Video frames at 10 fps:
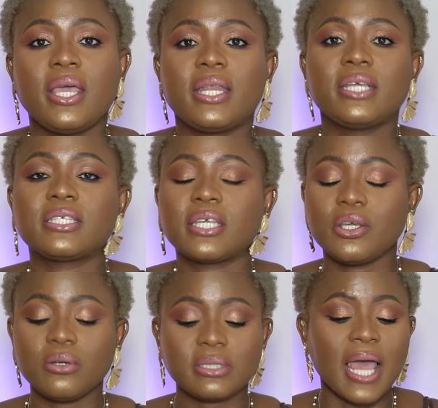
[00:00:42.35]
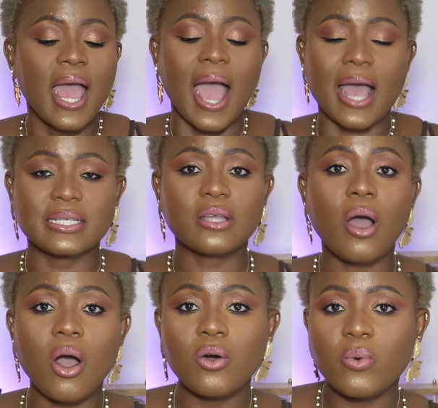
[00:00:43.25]
It is cute. As
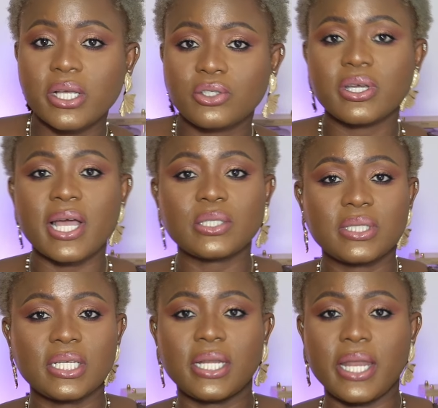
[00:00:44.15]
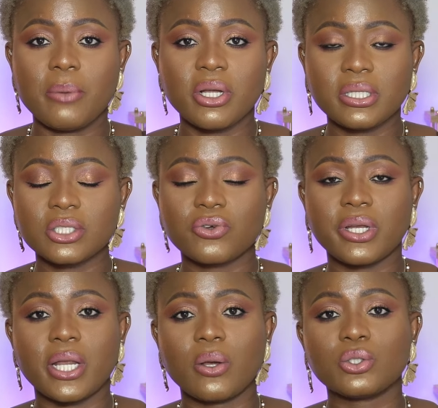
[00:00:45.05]
always, you guys will see the name on the
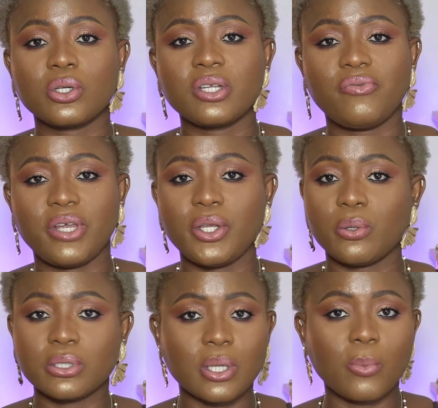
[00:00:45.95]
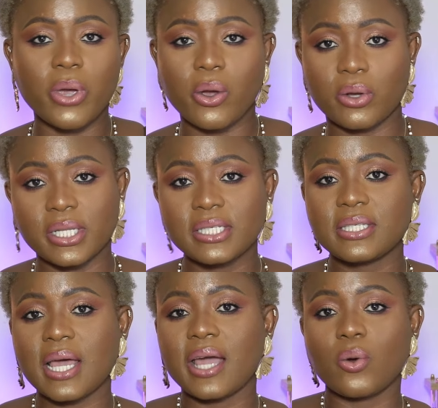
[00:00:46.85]
screen and also the video somewhere on this
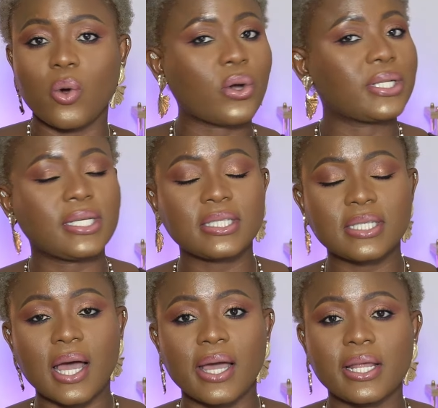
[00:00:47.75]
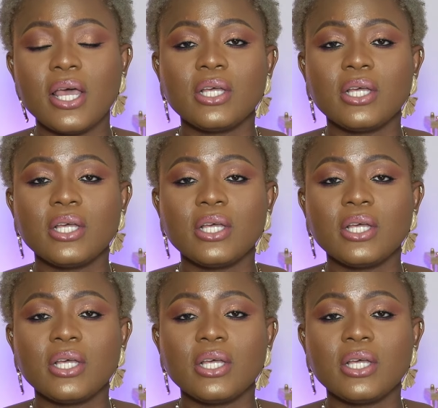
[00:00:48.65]
side or on this side.